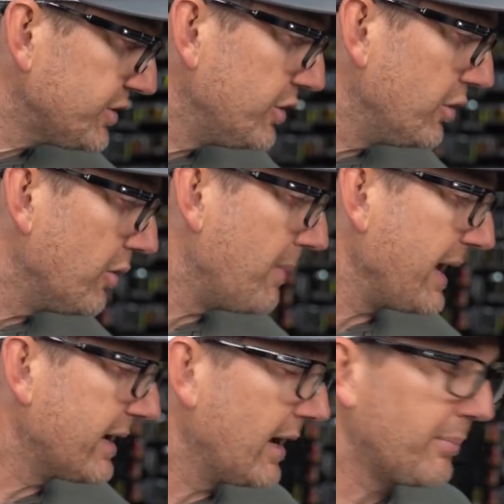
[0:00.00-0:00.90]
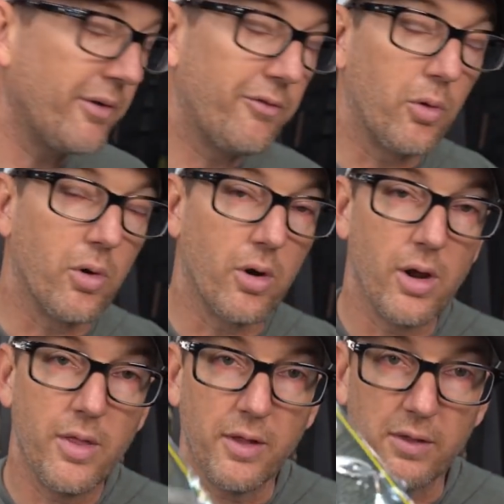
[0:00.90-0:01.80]
to make up
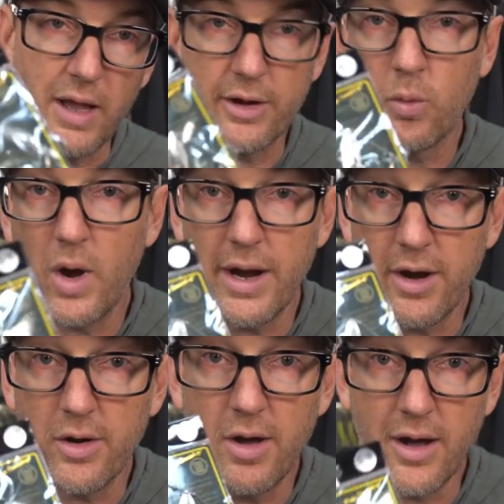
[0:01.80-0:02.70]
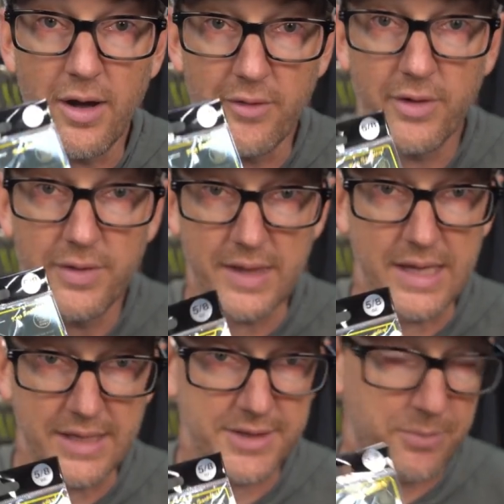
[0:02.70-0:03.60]
for the lighter wire of these